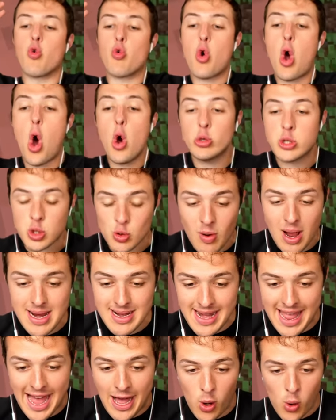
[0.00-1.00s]
roast right
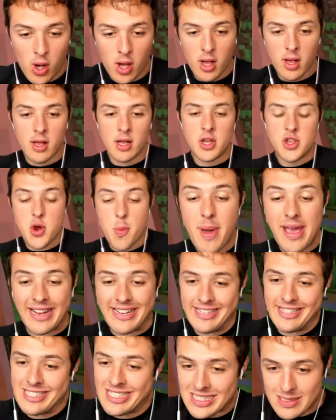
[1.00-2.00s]
now? You're
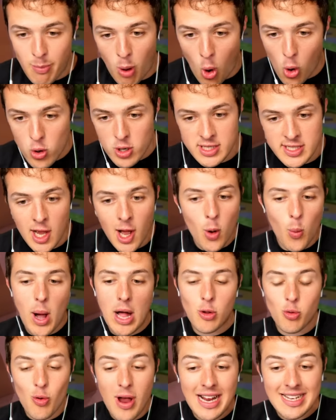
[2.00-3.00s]
making s'mores
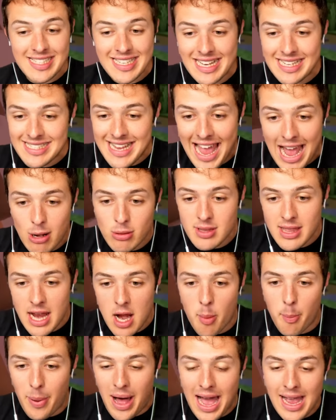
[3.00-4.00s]
while Rexy is out
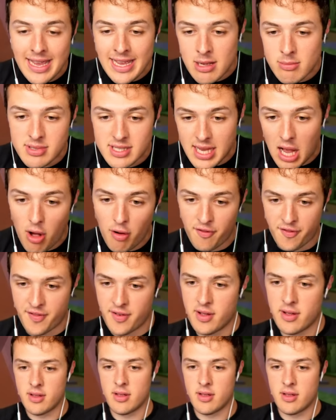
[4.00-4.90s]
there by himself?